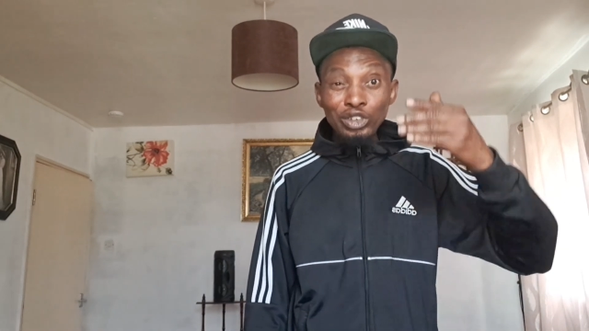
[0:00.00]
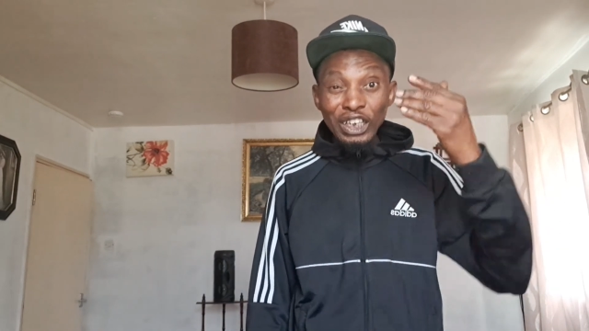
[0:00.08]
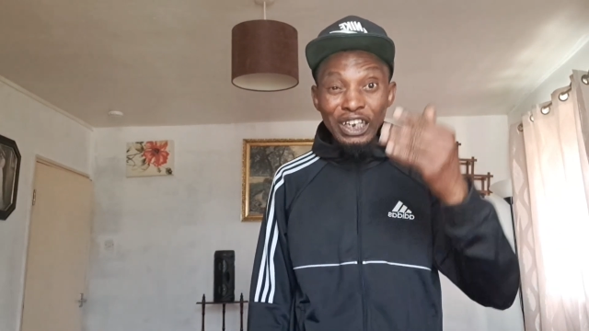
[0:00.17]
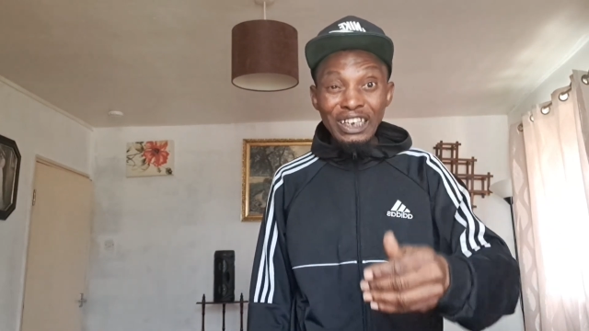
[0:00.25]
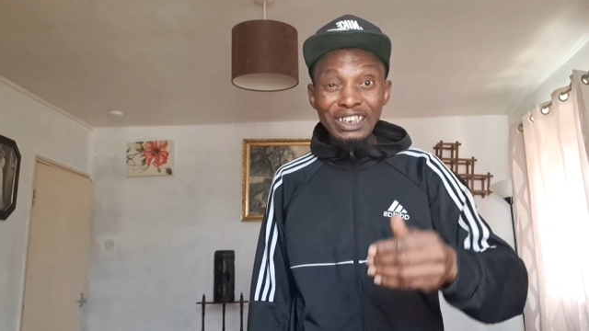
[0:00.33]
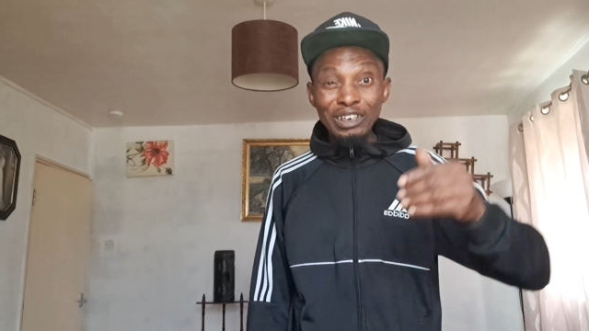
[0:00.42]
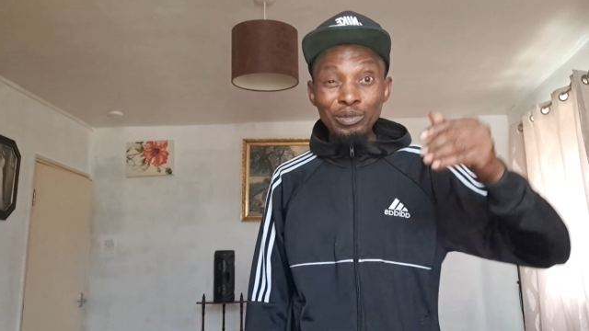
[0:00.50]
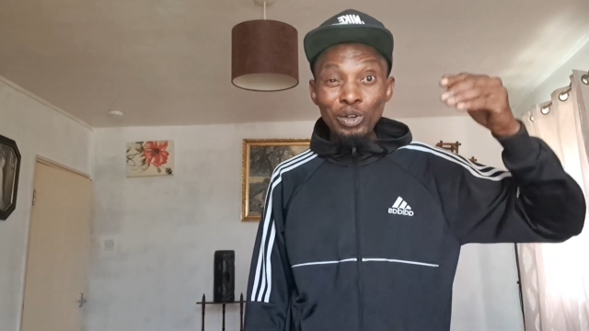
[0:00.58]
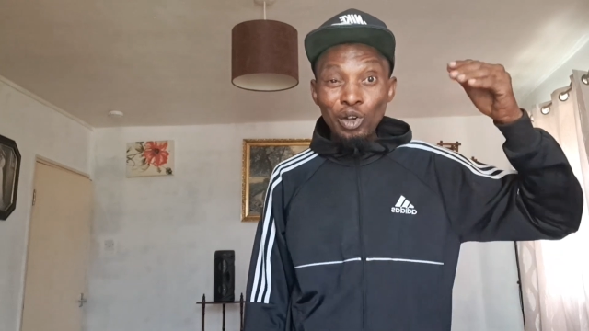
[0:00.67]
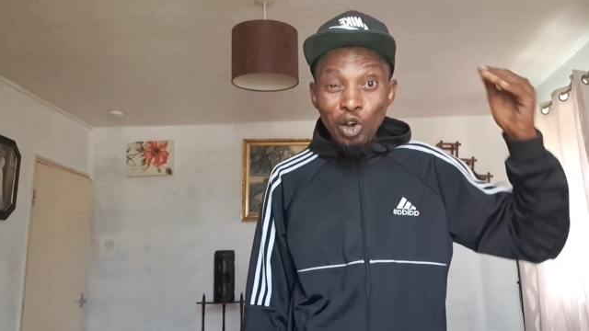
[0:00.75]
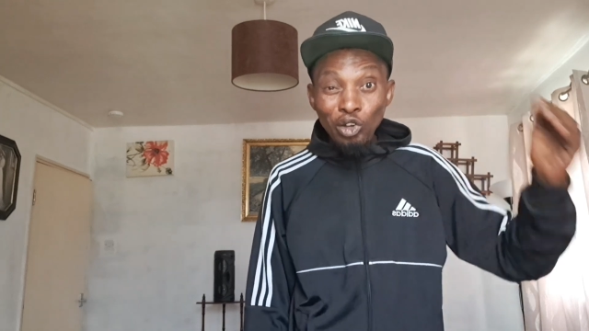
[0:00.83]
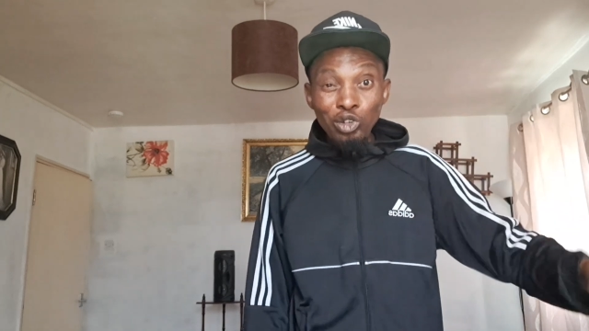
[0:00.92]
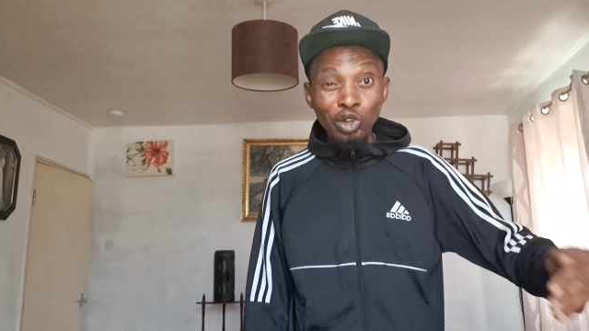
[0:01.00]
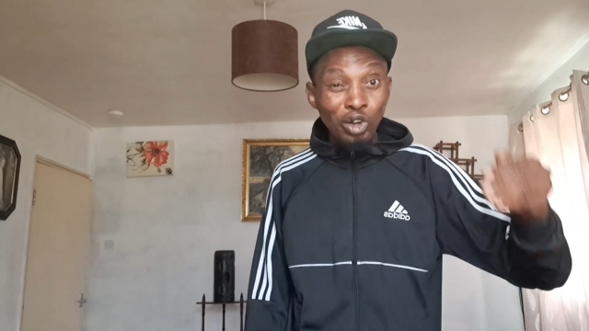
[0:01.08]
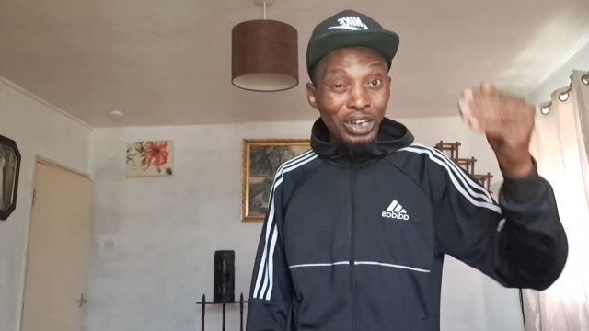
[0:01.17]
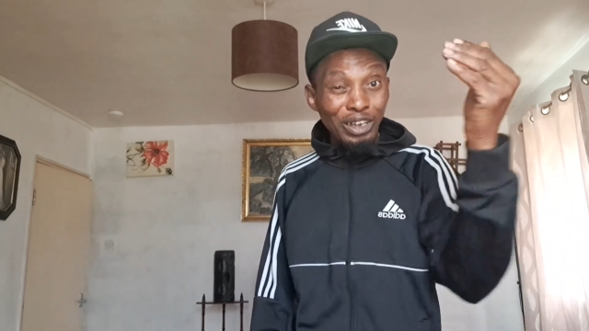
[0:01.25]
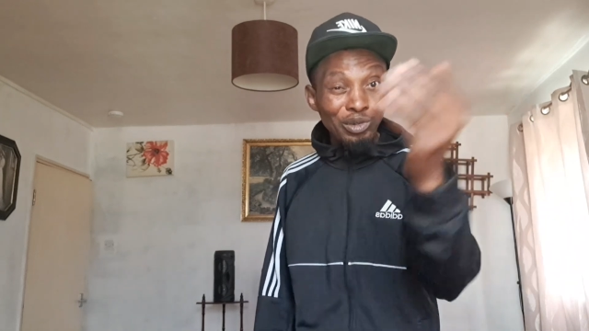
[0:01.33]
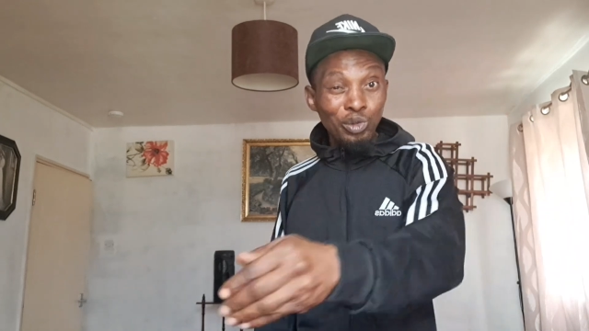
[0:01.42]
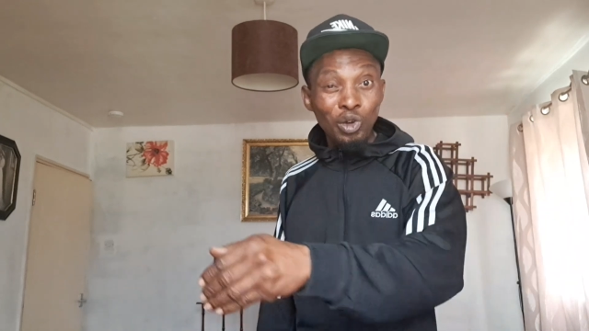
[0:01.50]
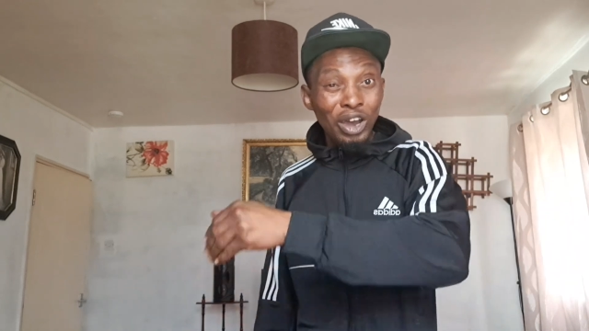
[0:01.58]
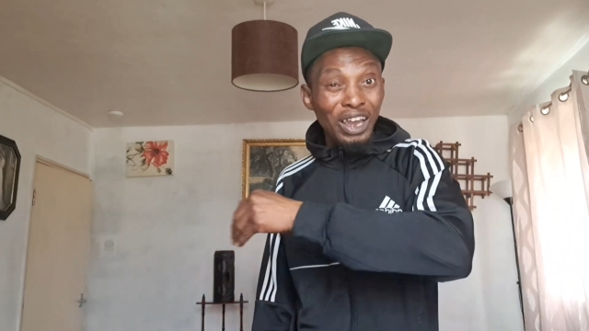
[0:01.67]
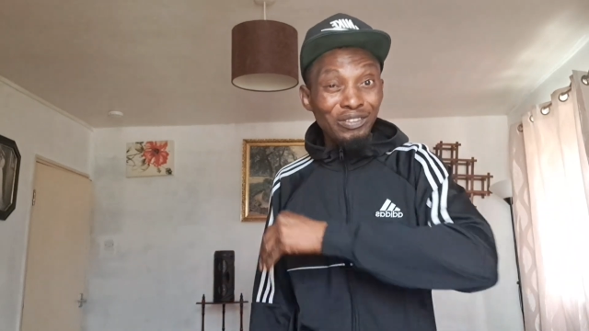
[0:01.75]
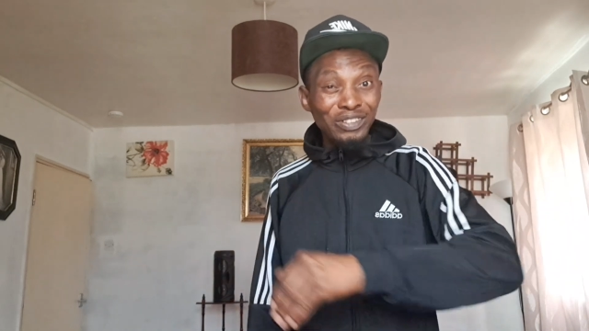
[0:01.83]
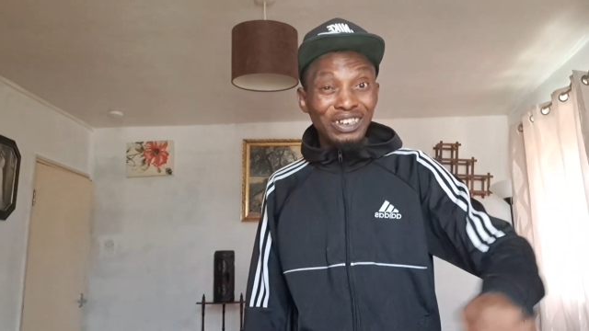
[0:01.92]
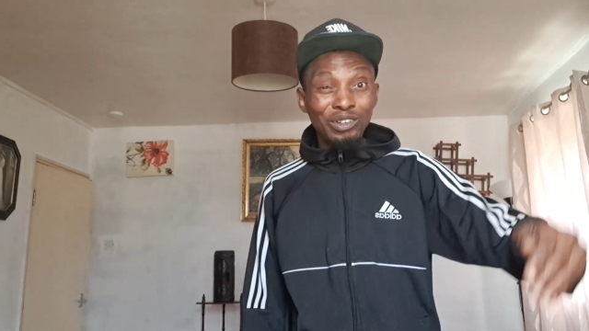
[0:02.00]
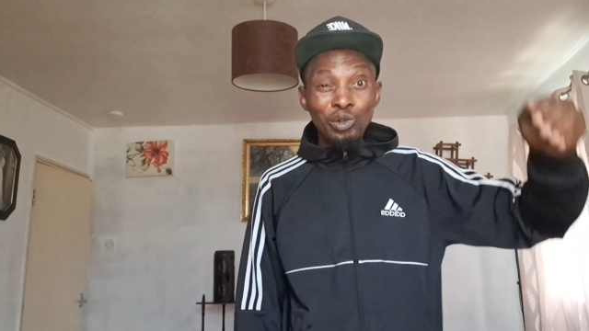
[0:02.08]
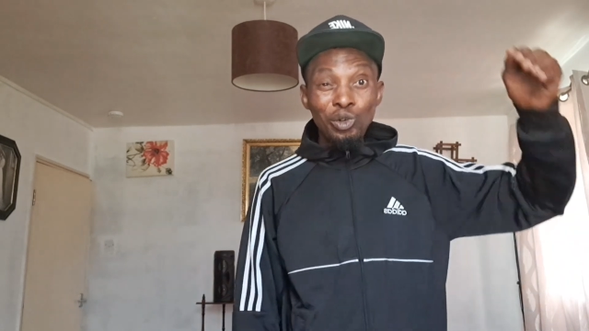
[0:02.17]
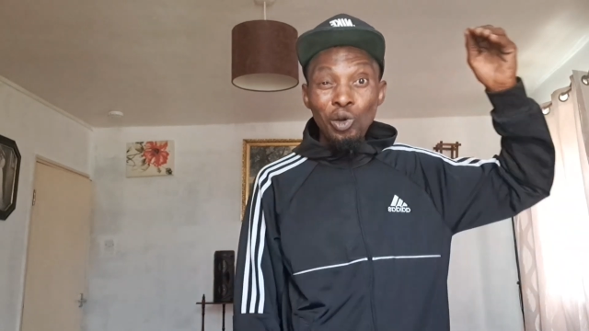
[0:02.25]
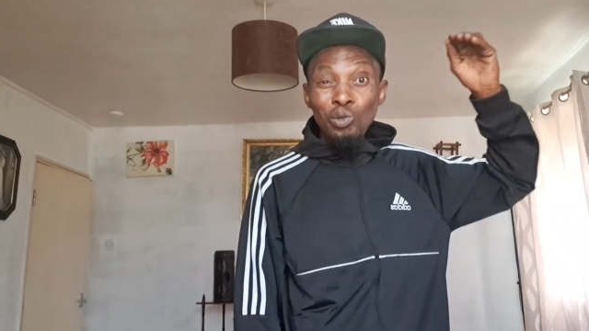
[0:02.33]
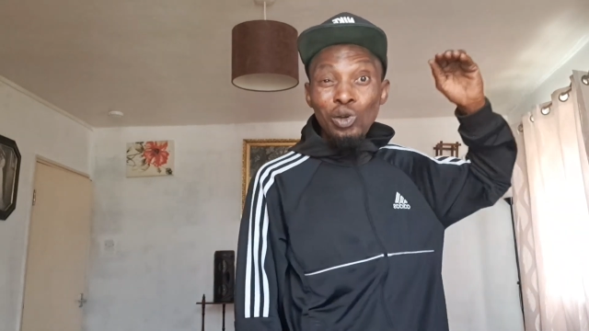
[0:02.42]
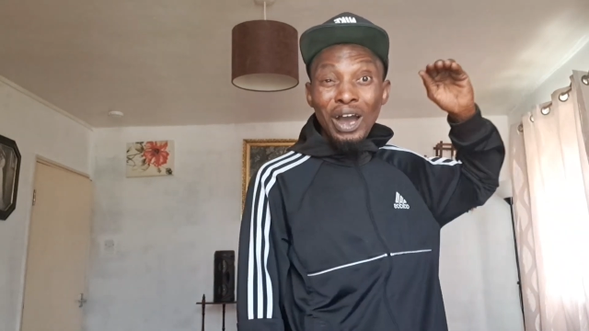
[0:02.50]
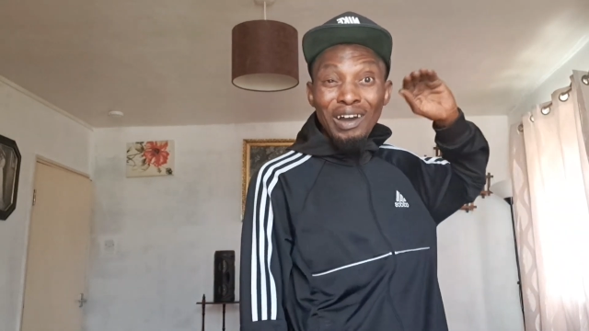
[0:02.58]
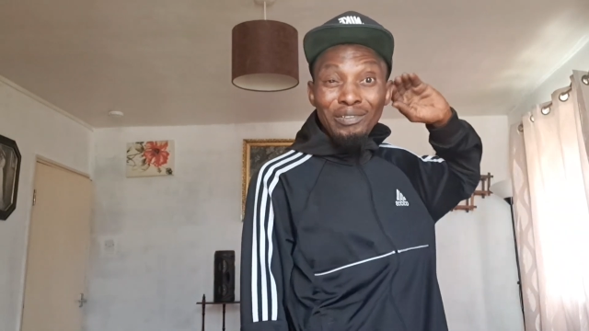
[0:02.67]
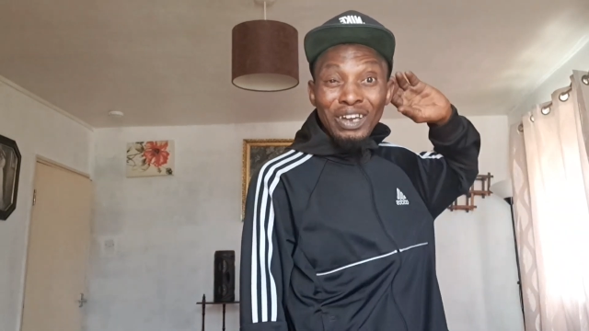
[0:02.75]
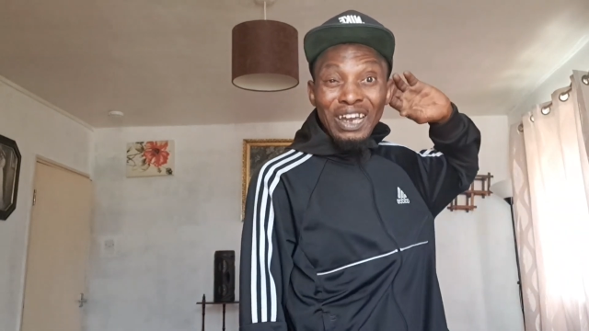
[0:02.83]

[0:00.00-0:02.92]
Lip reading: see, listen, we've got lawyers, we've got everything, we'll have